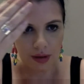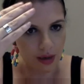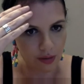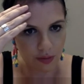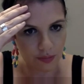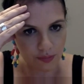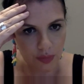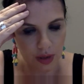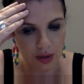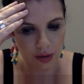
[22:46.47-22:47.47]
I don't
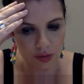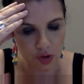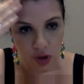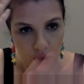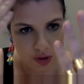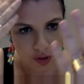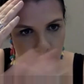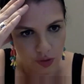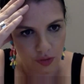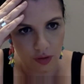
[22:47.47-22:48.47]
know.
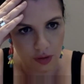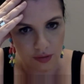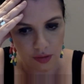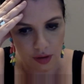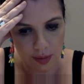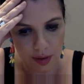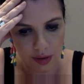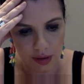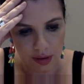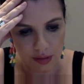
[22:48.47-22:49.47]
She's gonna talk about
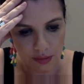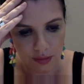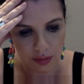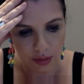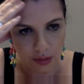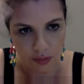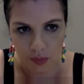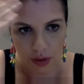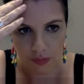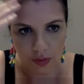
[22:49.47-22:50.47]
it and
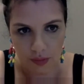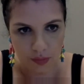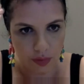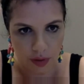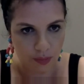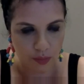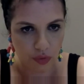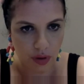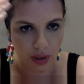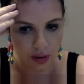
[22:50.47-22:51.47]
whatever,
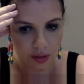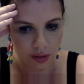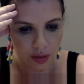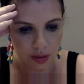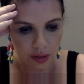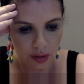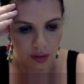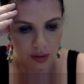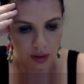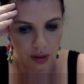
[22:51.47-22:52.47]
Broidy,
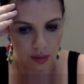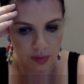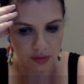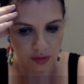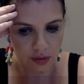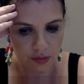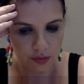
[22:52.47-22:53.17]
and stuff.